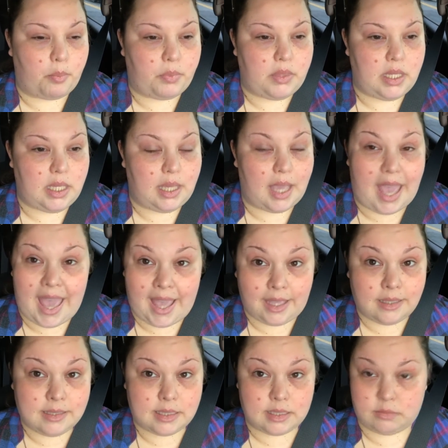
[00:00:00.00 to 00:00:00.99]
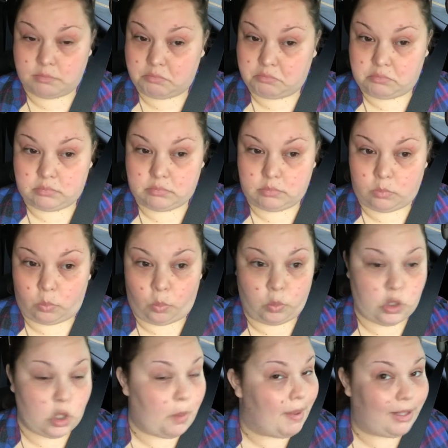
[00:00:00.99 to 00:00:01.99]
the eggs,
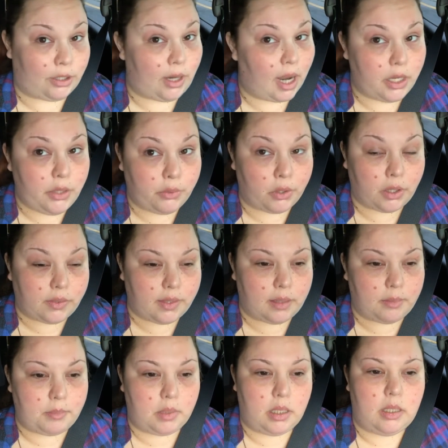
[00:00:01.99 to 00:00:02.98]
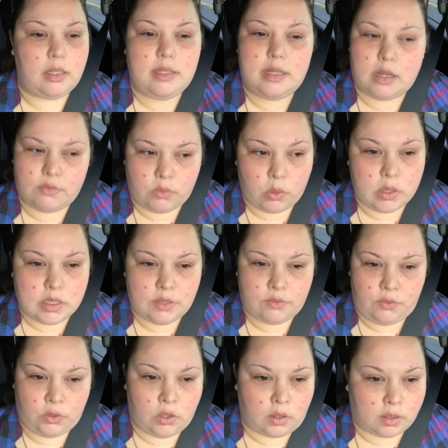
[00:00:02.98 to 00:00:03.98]
no matter how you cook them. Now, of course, if
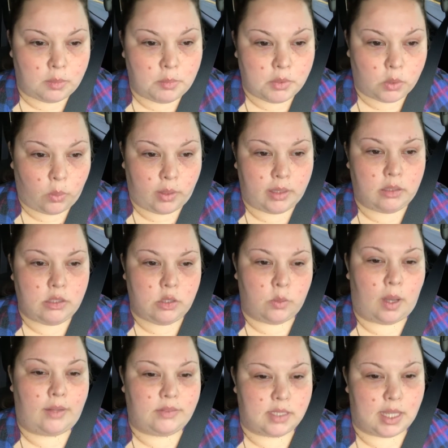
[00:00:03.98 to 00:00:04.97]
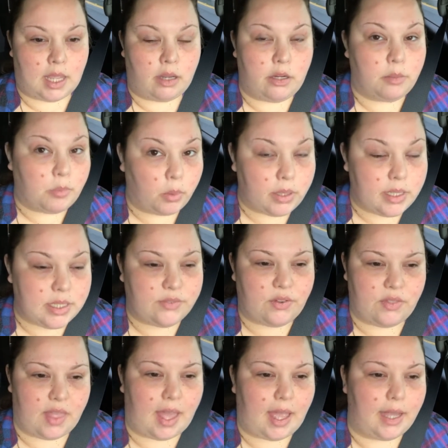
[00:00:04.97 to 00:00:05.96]
you cook them with oil, you will have to count your points
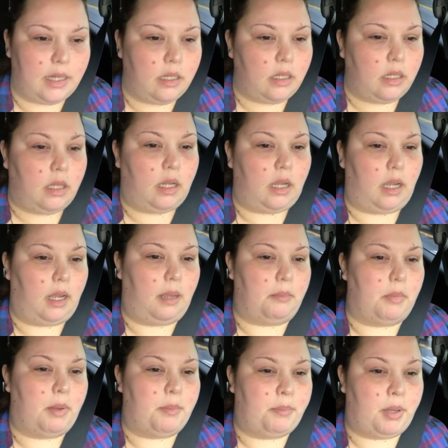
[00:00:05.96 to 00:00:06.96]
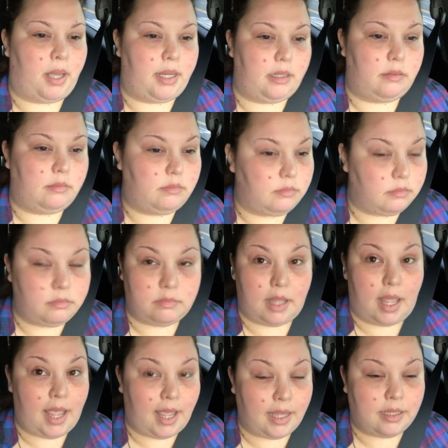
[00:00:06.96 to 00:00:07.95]
for that. But
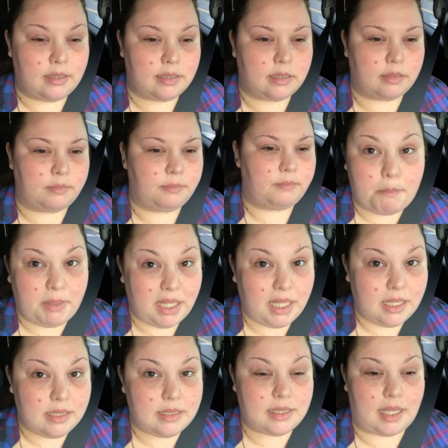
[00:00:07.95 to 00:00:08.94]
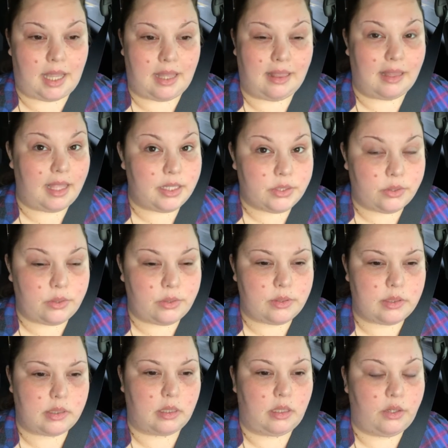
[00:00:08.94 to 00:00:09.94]
eggs, beans and
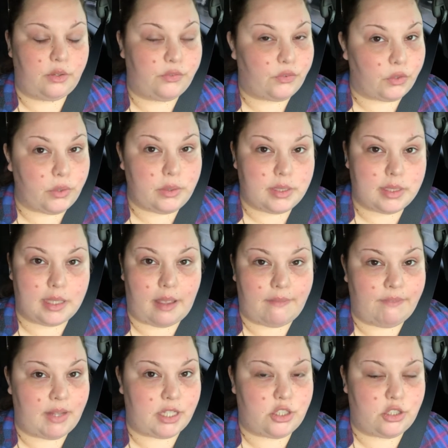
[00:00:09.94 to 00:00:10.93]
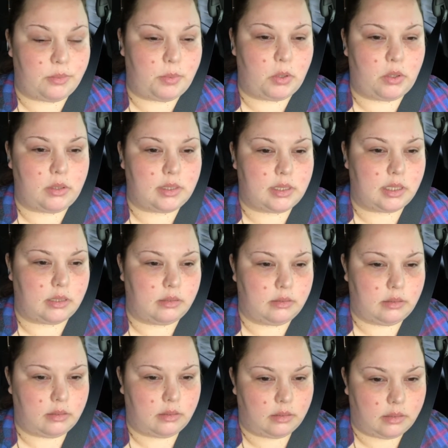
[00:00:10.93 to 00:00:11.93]
lentils, fruits, vegetables,
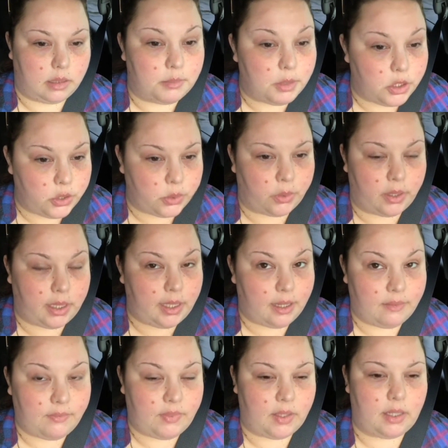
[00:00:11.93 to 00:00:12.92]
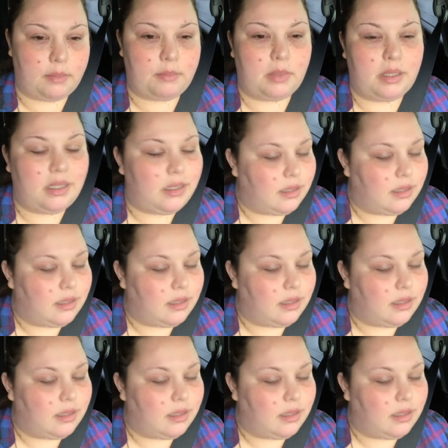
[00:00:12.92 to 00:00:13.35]
the majority of them,